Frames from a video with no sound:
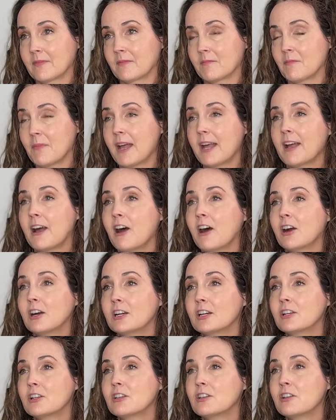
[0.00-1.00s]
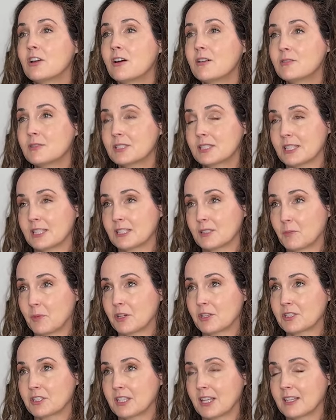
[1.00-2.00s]
My heart knows this
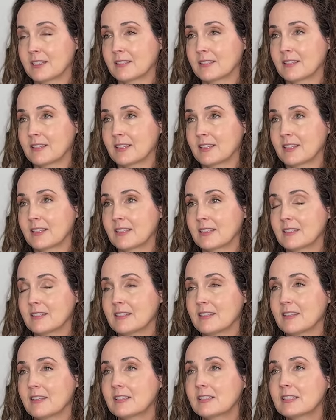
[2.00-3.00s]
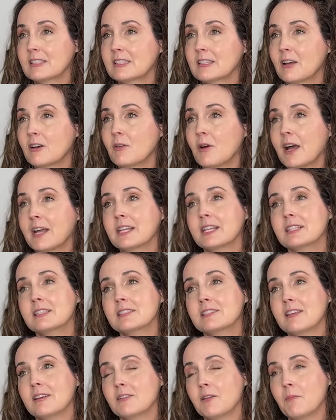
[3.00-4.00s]
person. And so I can
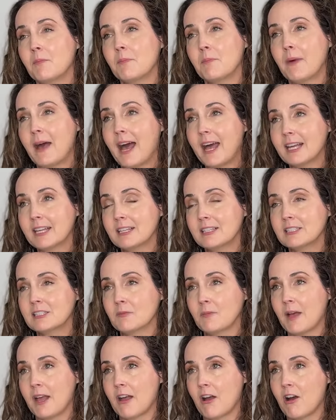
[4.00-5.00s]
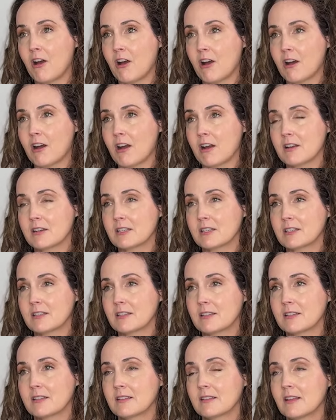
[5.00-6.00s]
settle back into my heart
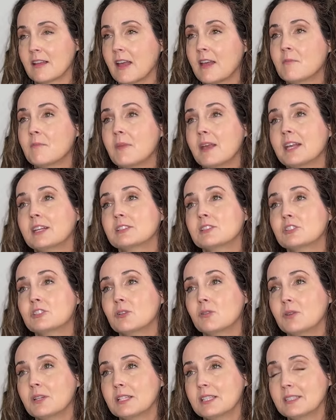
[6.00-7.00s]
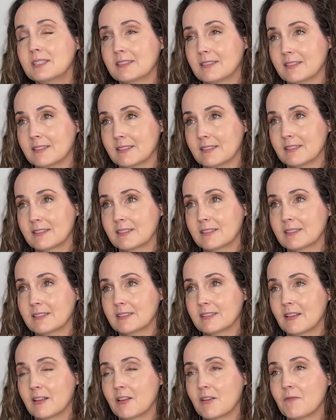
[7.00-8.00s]
and make
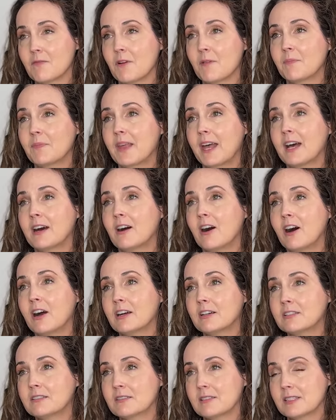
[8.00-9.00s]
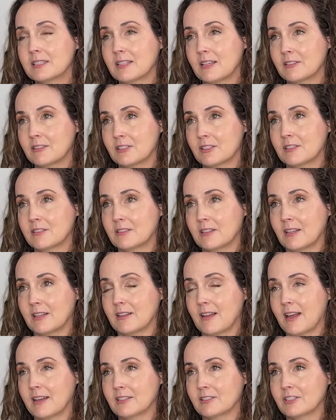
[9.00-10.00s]
choices from that heart centered
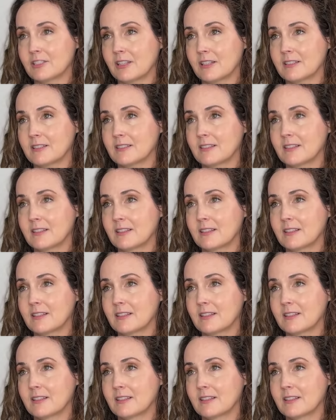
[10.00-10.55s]
connection